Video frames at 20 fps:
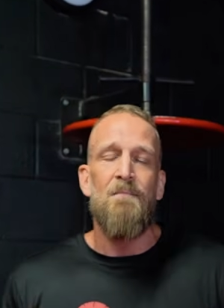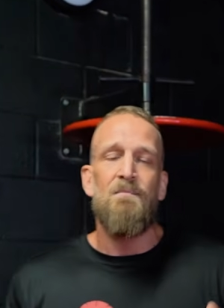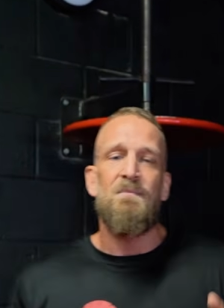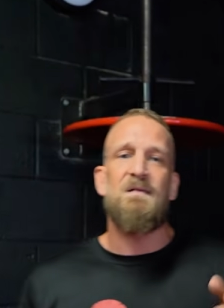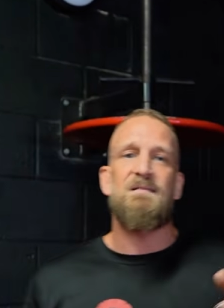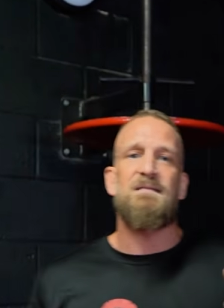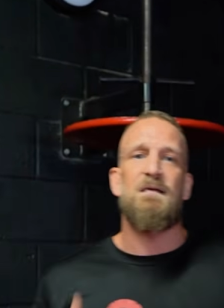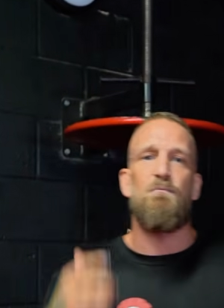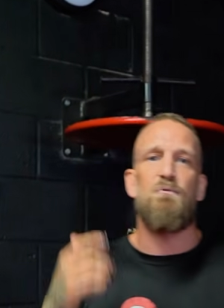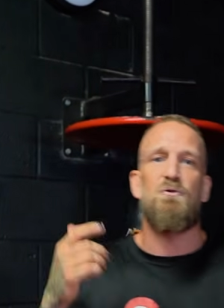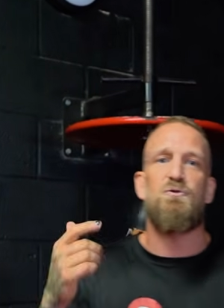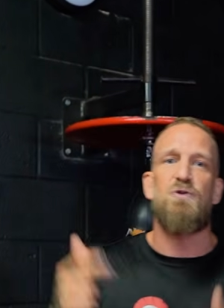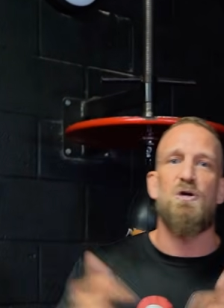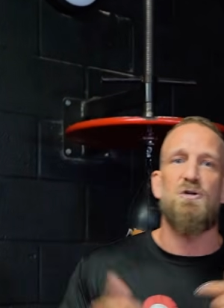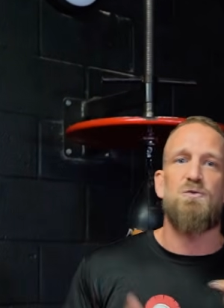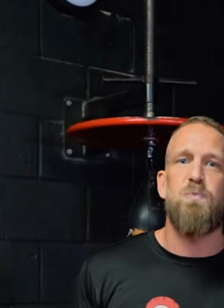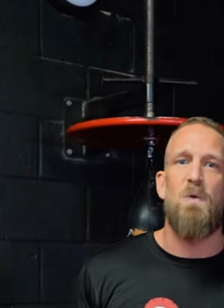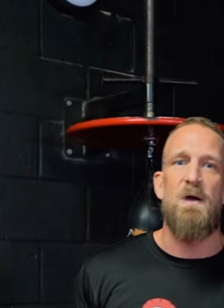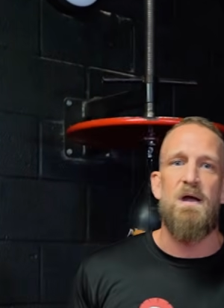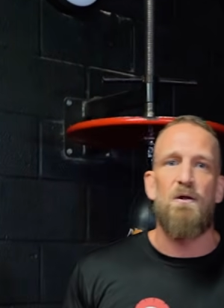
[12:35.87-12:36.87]
I say we're
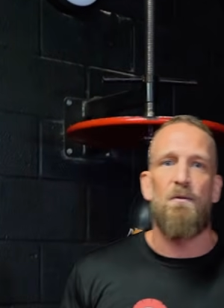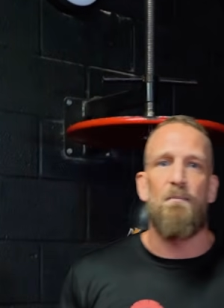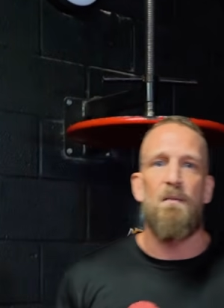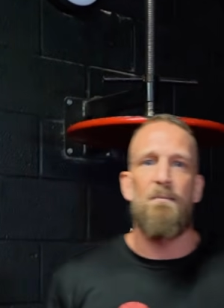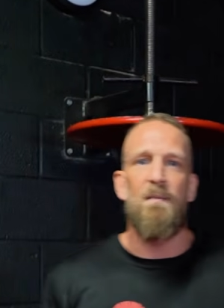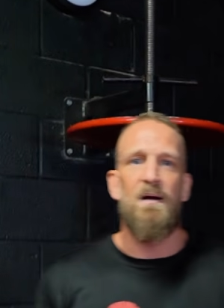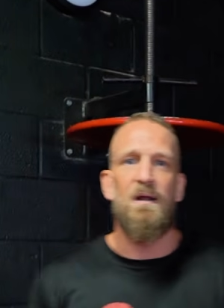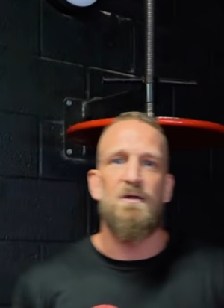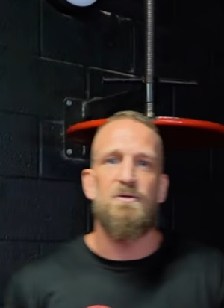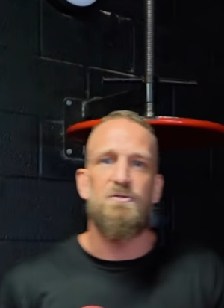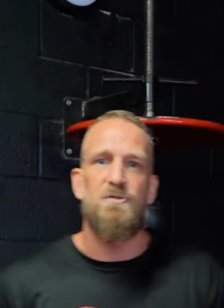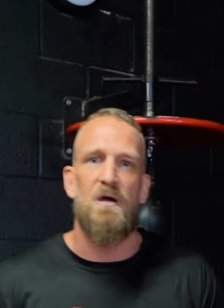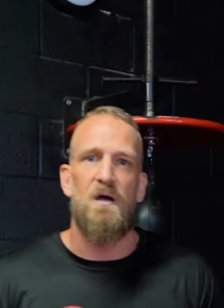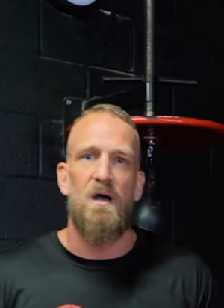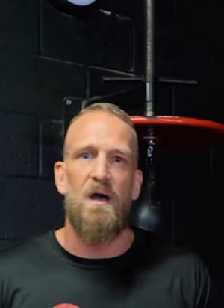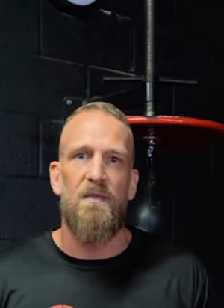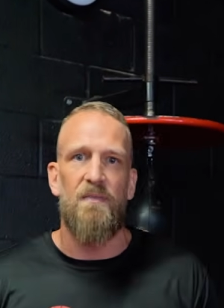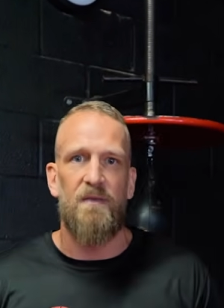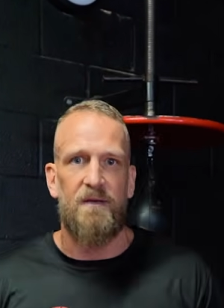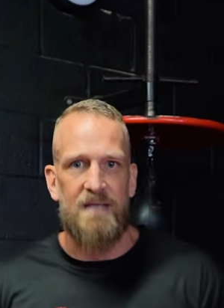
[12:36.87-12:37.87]
just waiting on my manager
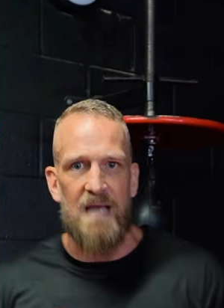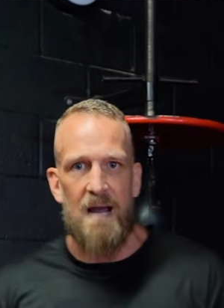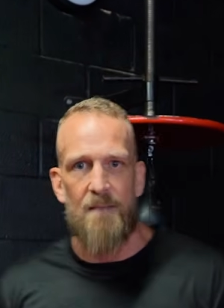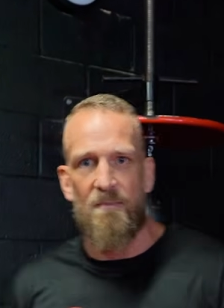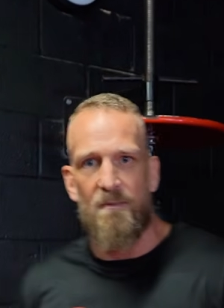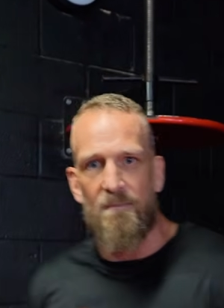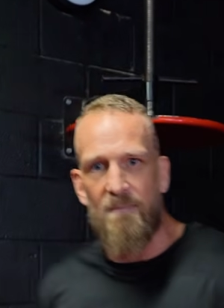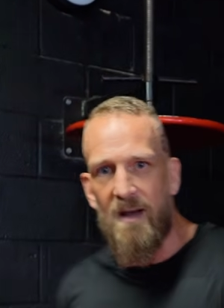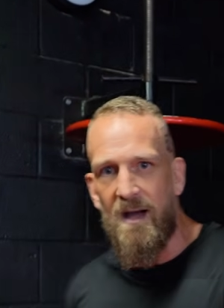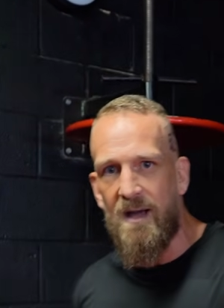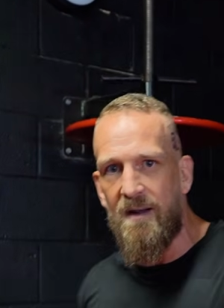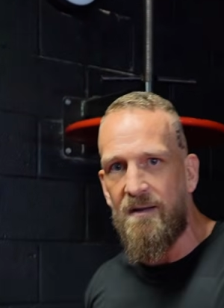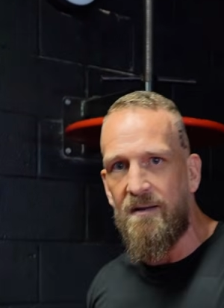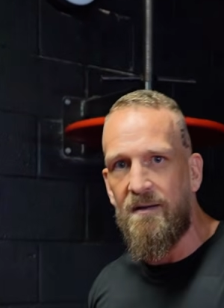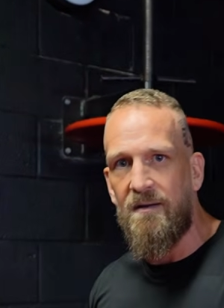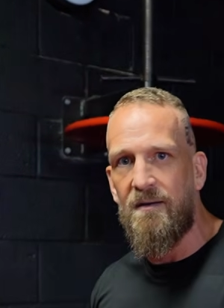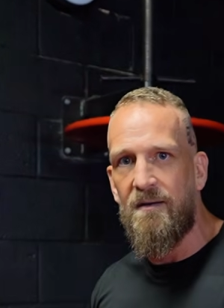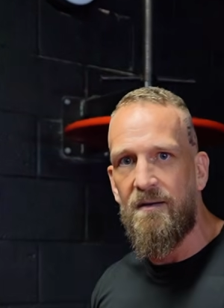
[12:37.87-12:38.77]
and the cameraman